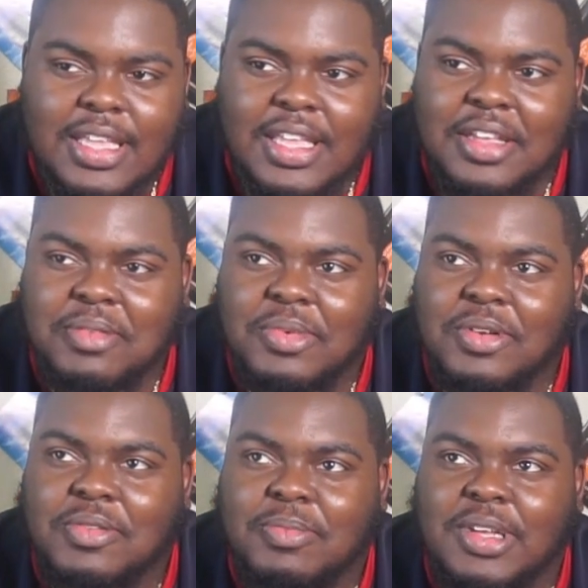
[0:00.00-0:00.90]
yeah,
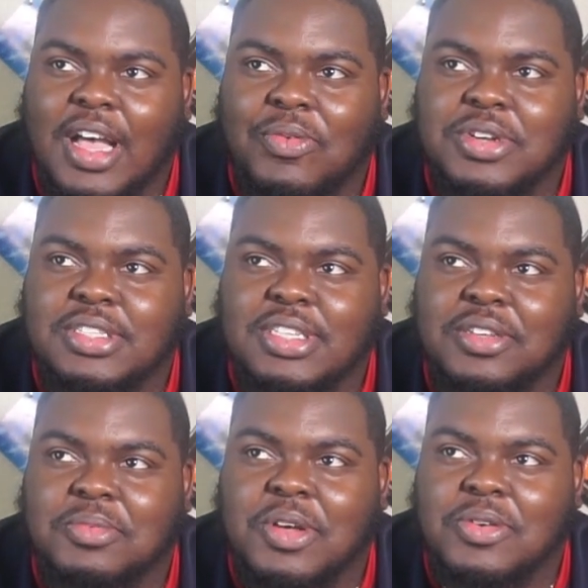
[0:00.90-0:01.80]
bro. But I want to see
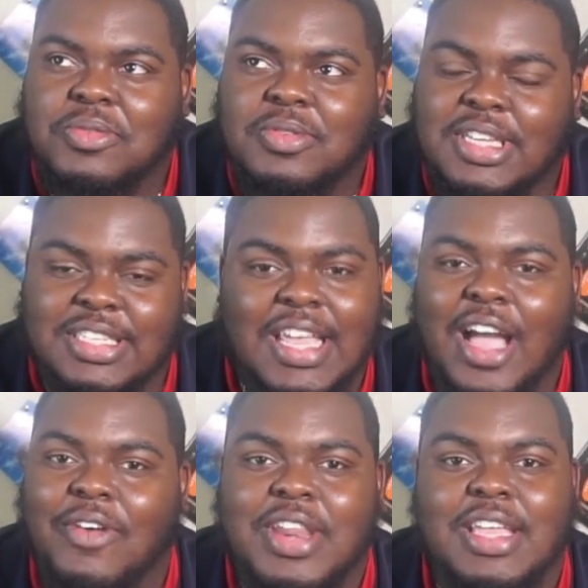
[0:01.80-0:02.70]
them go because they
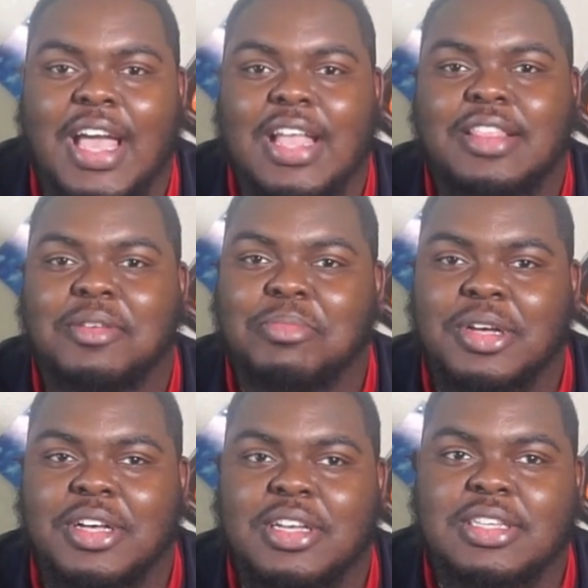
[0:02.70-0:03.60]
already got the
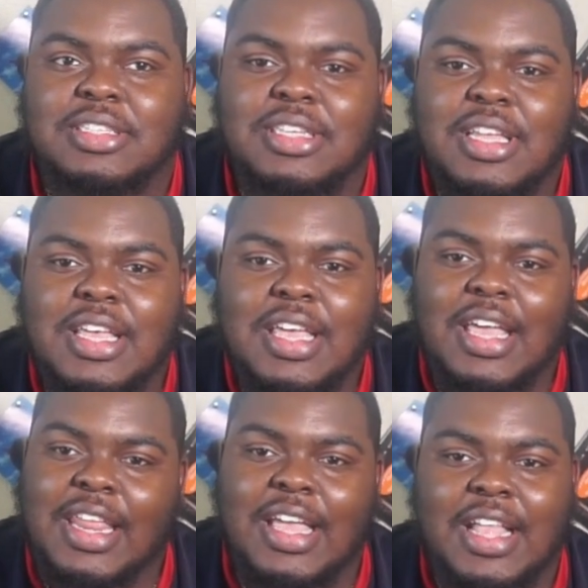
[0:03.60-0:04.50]
buzz
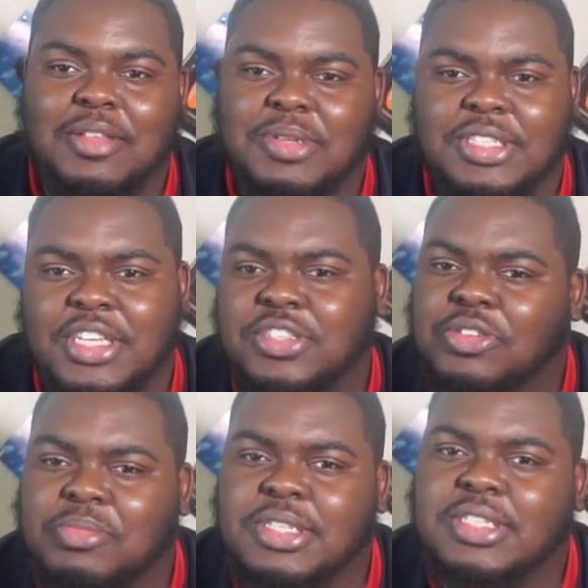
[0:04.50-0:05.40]
and they got the potential
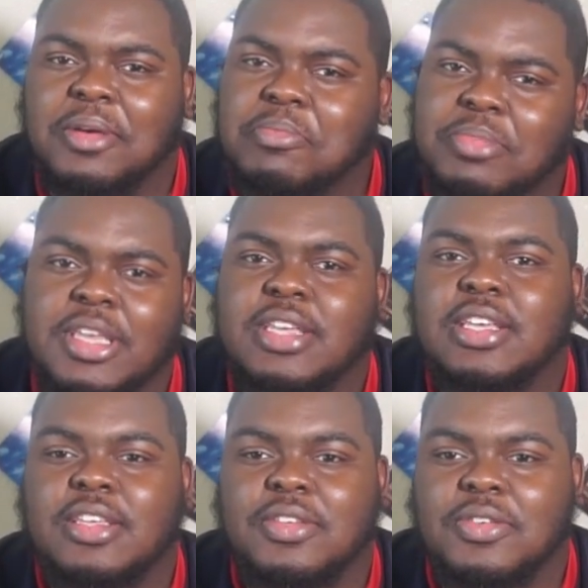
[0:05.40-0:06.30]
to be something big.
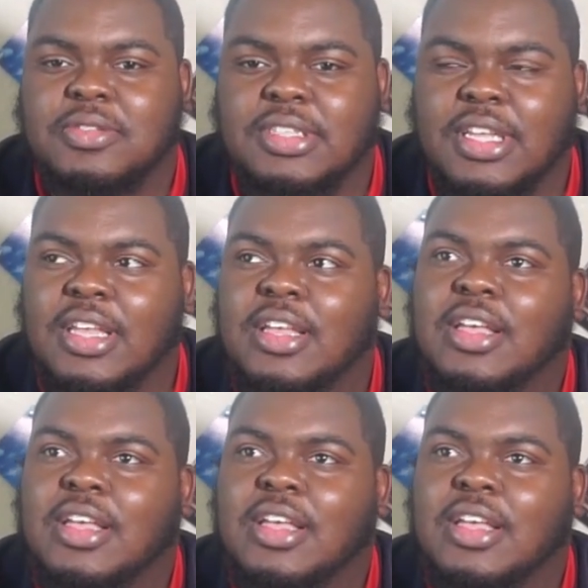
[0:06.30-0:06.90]
You know what I'm saying?